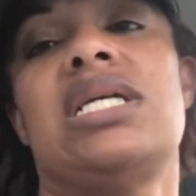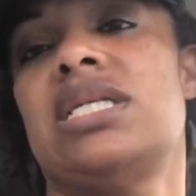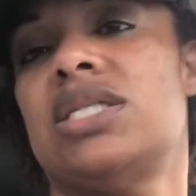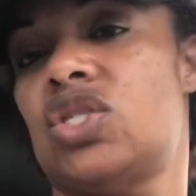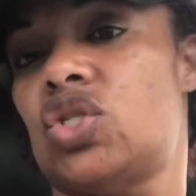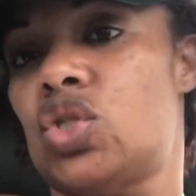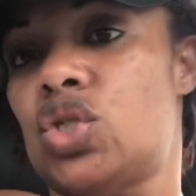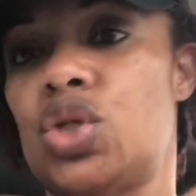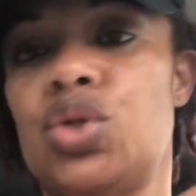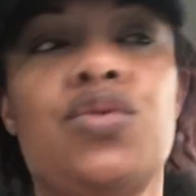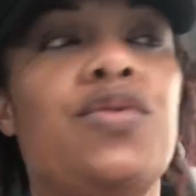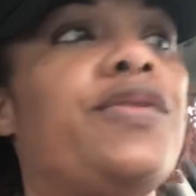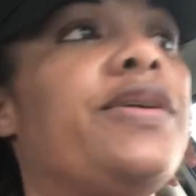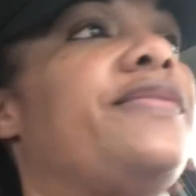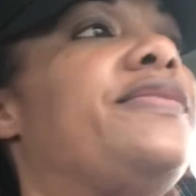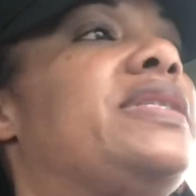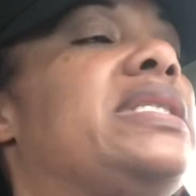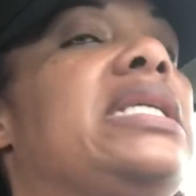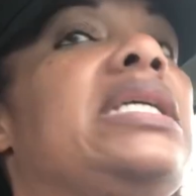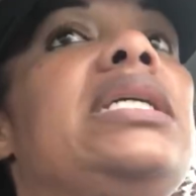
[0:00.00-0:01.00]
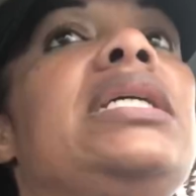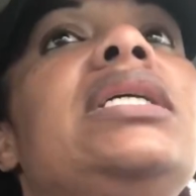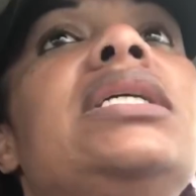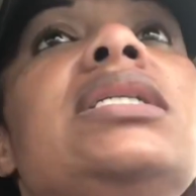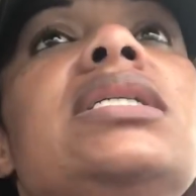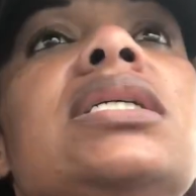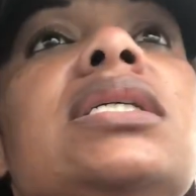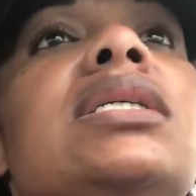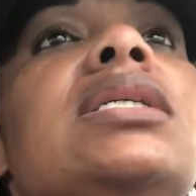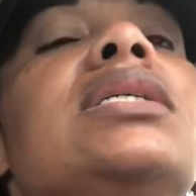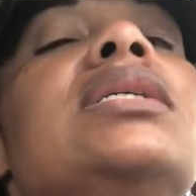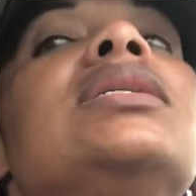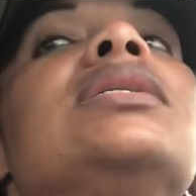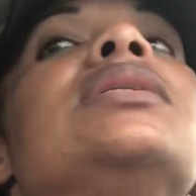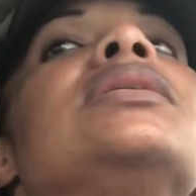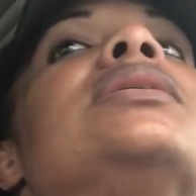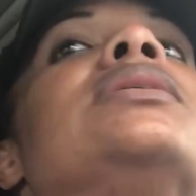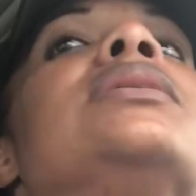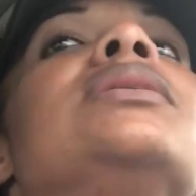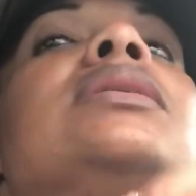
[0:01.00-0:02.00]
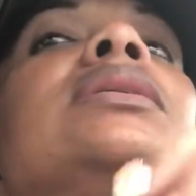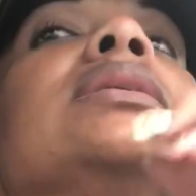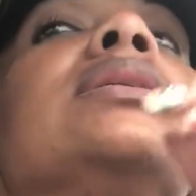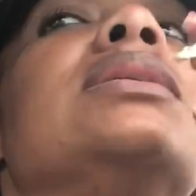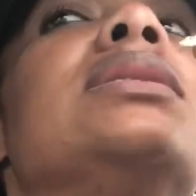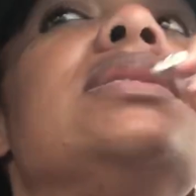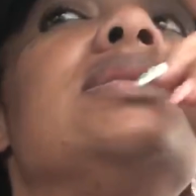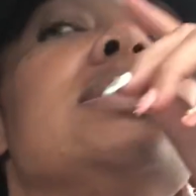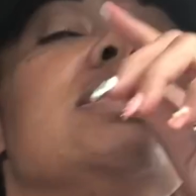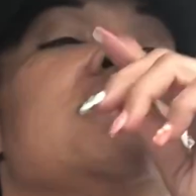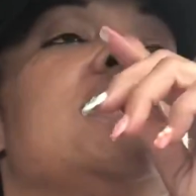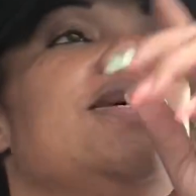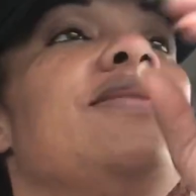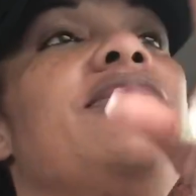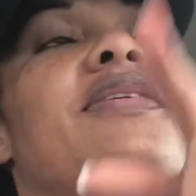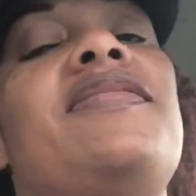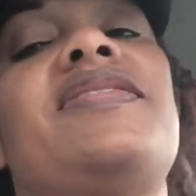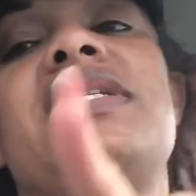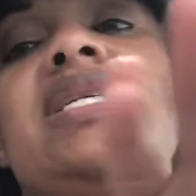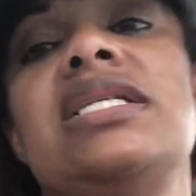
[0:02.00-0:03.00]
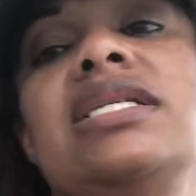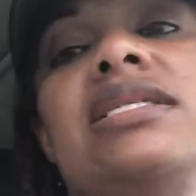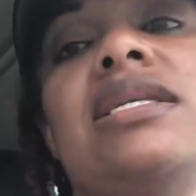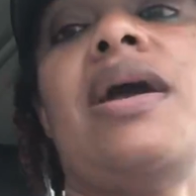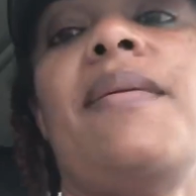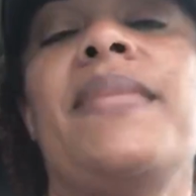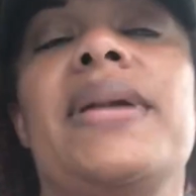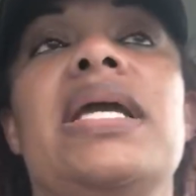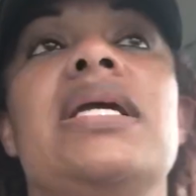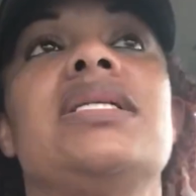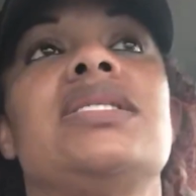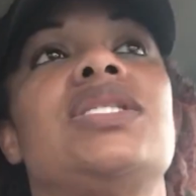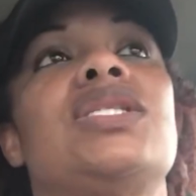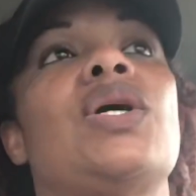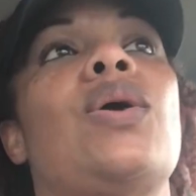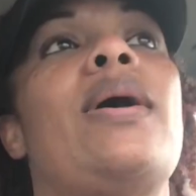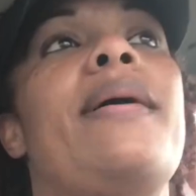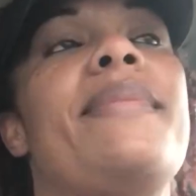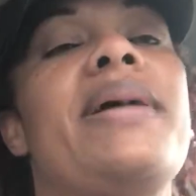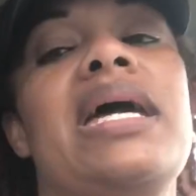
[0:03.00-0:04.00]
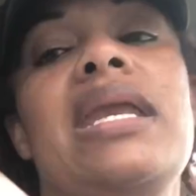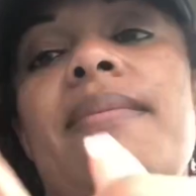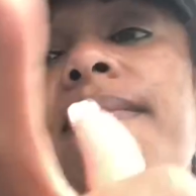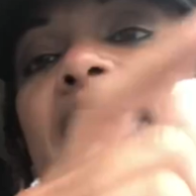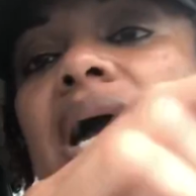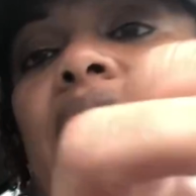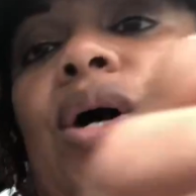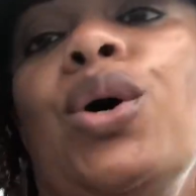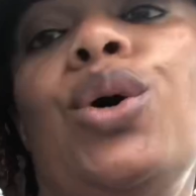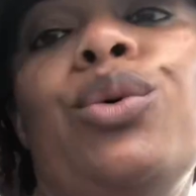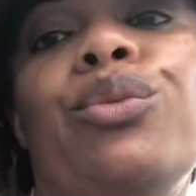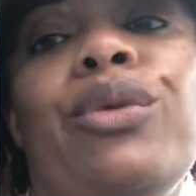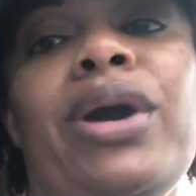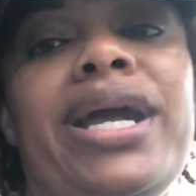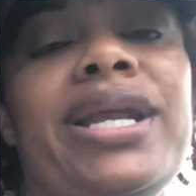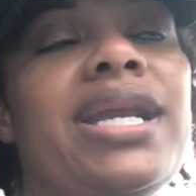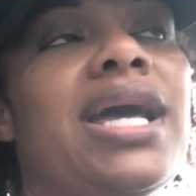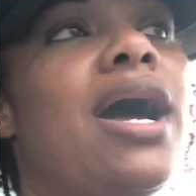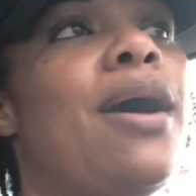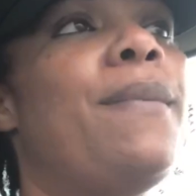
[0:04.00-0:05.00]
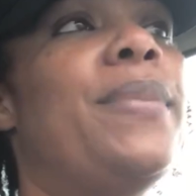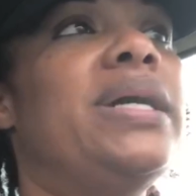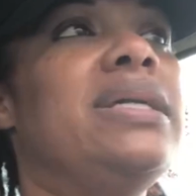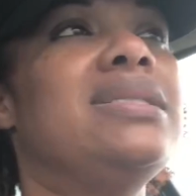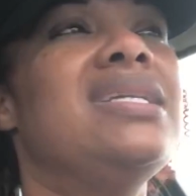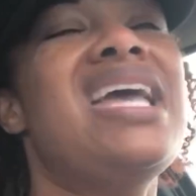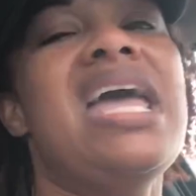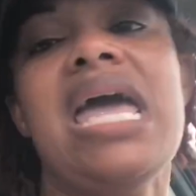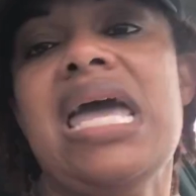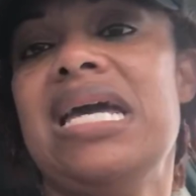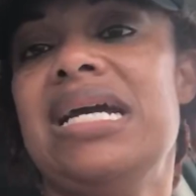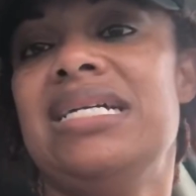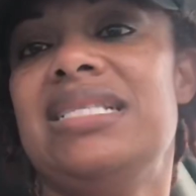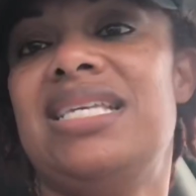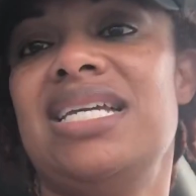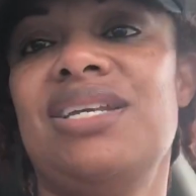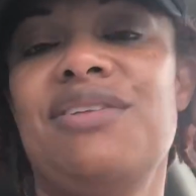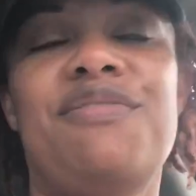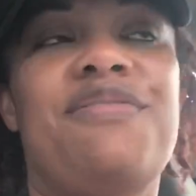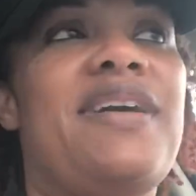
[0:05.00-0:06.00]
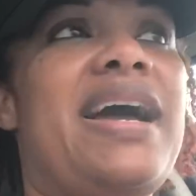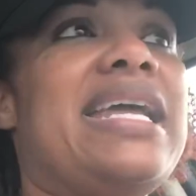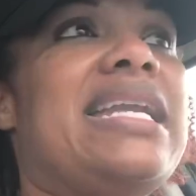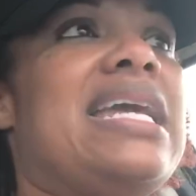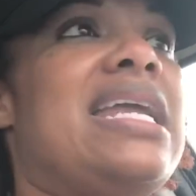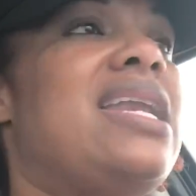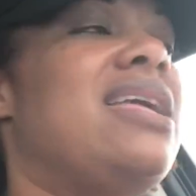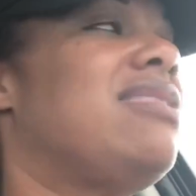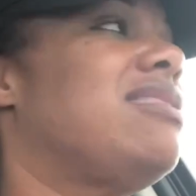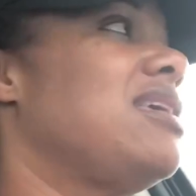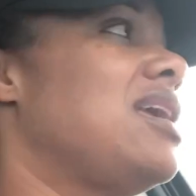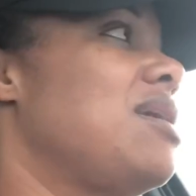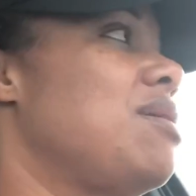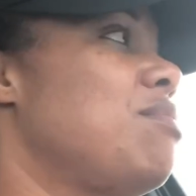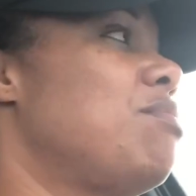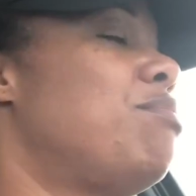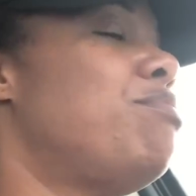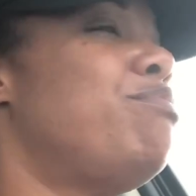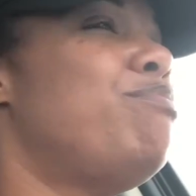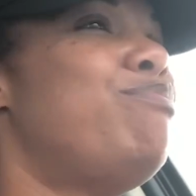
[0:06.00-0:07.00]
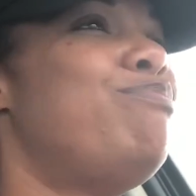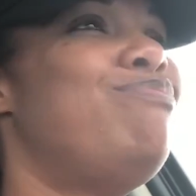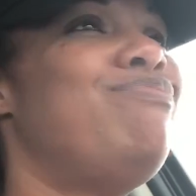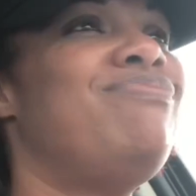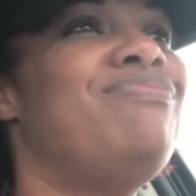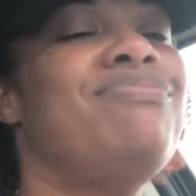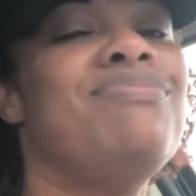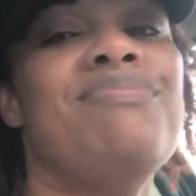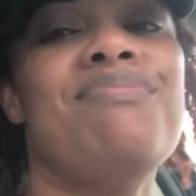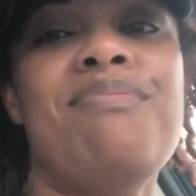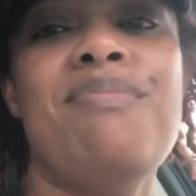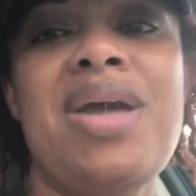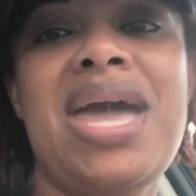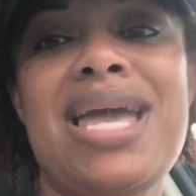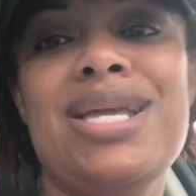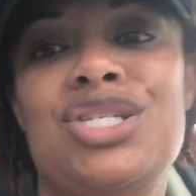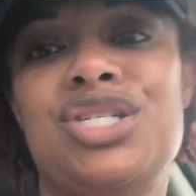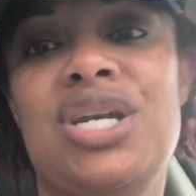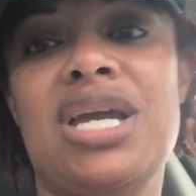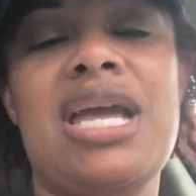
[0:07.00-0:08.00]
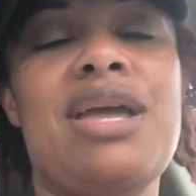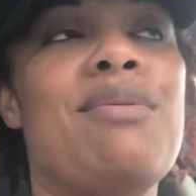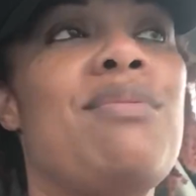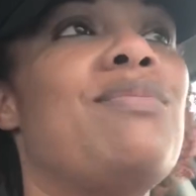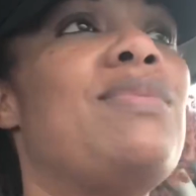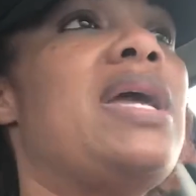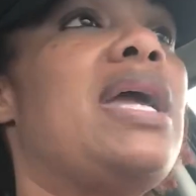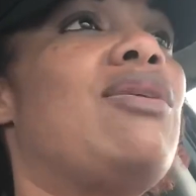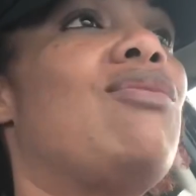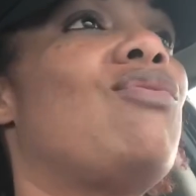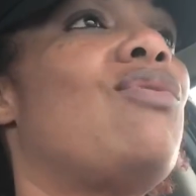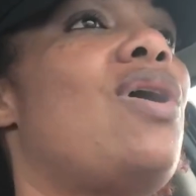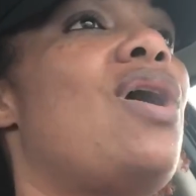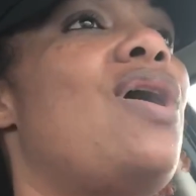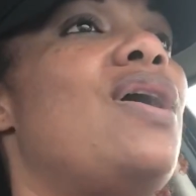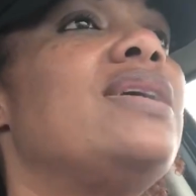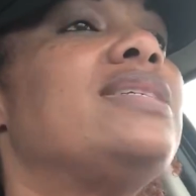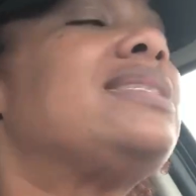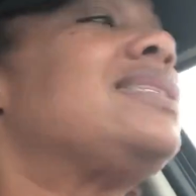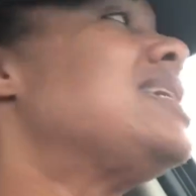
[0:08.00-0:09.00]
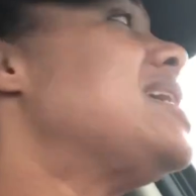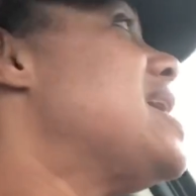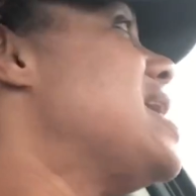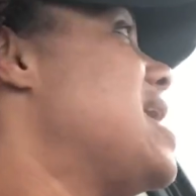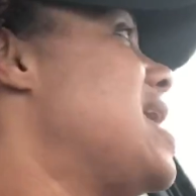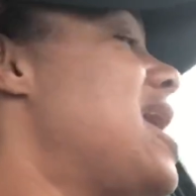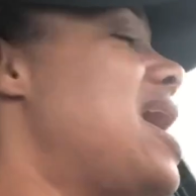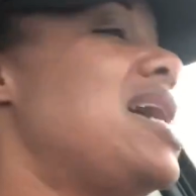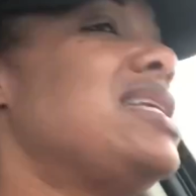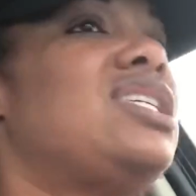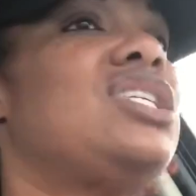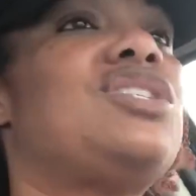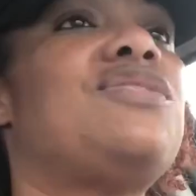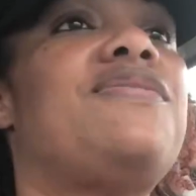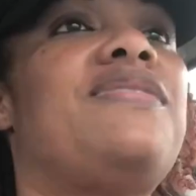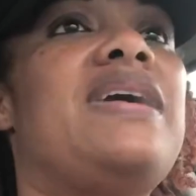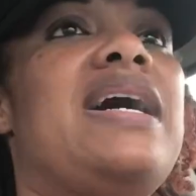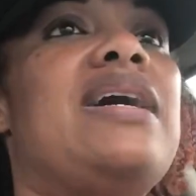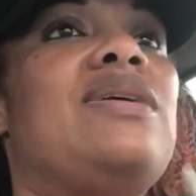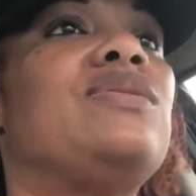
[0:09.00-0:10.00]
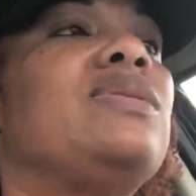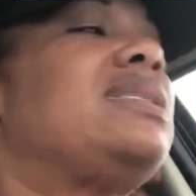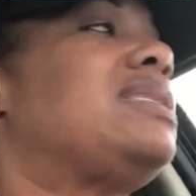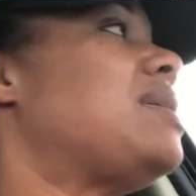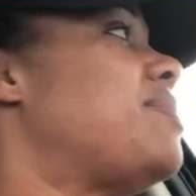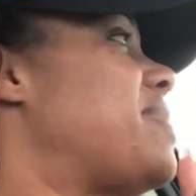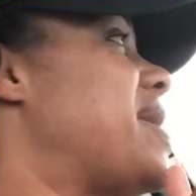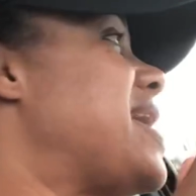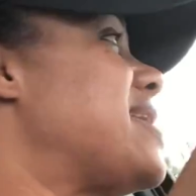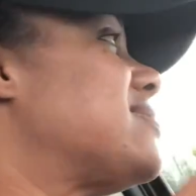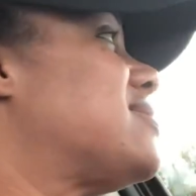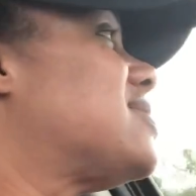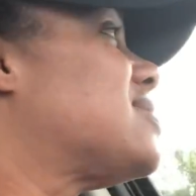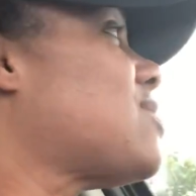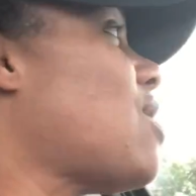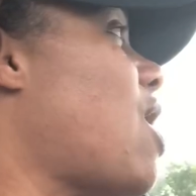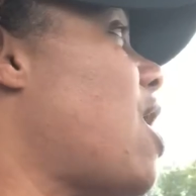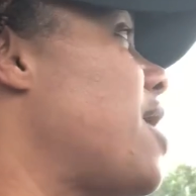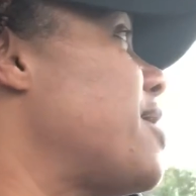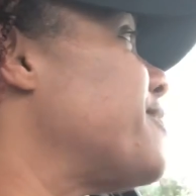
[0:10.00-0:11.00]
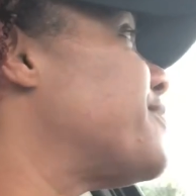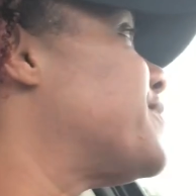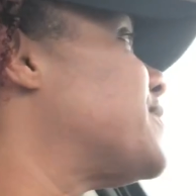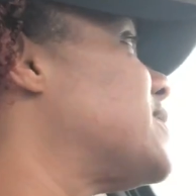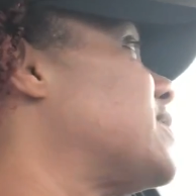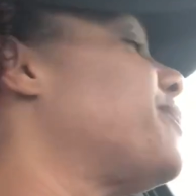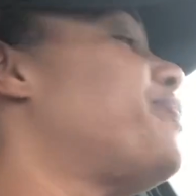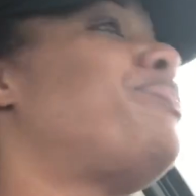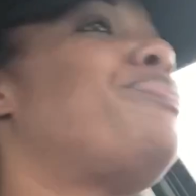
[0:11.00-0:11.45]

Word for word: it's 2.15. 2.15 is our meeting, so I'm heading back home right now, but didn't find anything major in, in Ross. I just found some headscarves,